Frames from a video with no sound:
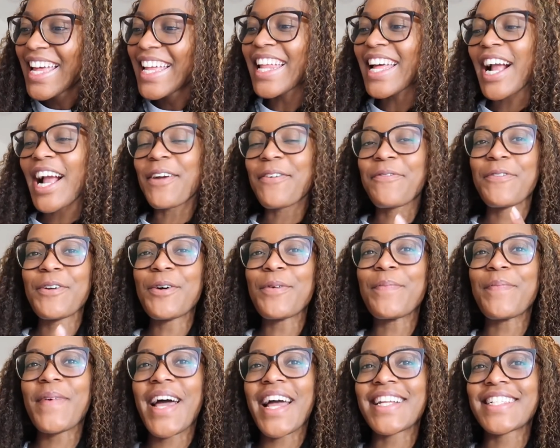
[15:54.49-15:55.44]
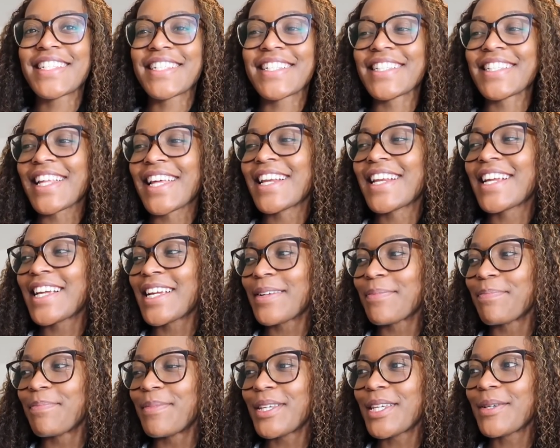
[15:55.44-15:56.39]
Like, I feel bad just letting
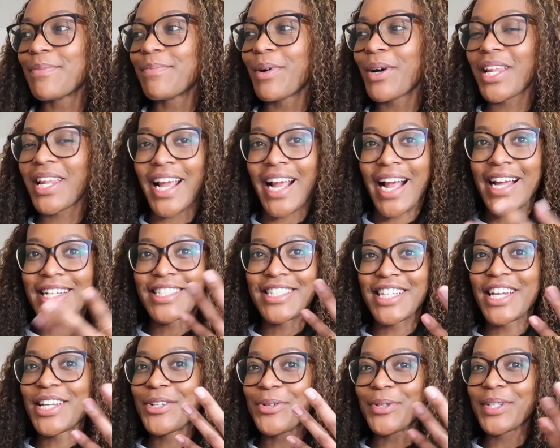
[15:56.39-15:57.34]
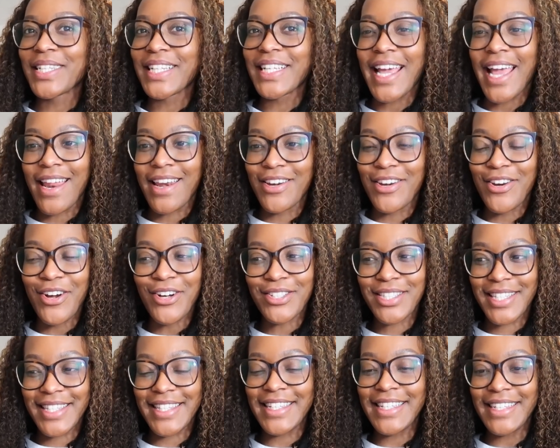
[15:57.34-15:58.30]
it be, but like, I genuinely had
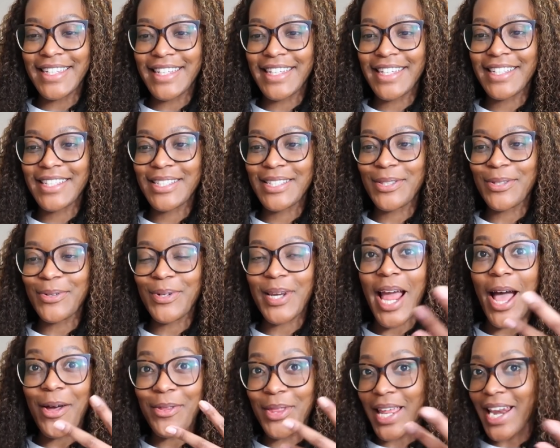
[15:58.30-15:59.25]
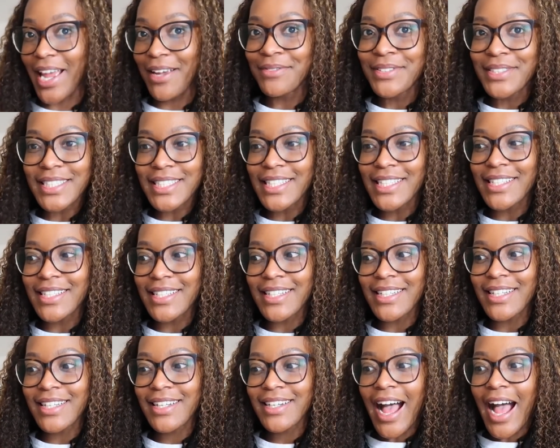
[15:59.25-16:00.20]
not seen it. So now that I've seen
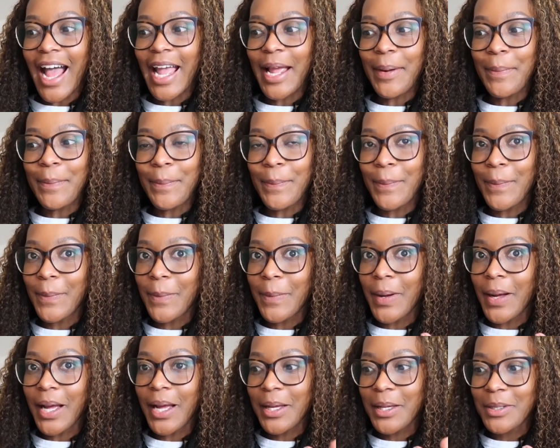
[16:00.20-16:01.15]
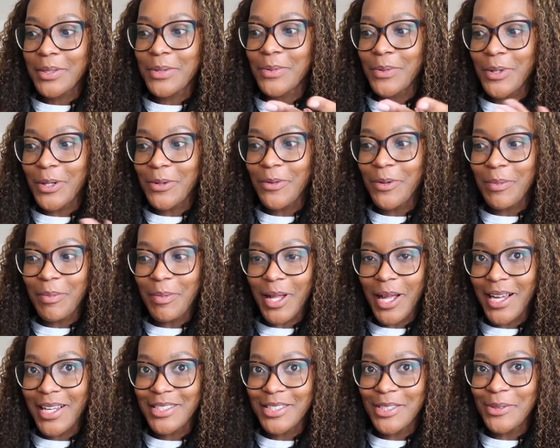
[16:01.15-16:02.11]
it, I might as well
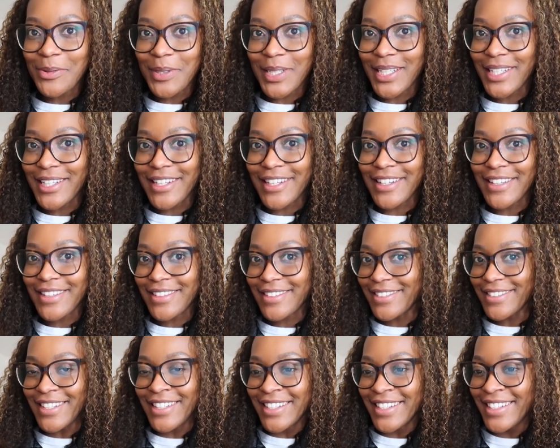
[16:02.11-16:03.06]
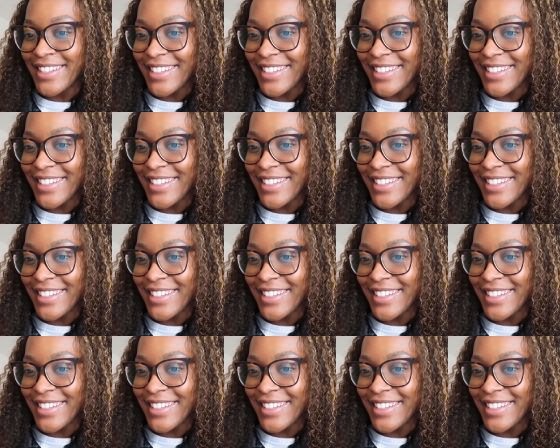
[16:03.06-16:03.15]
reply to it, innit?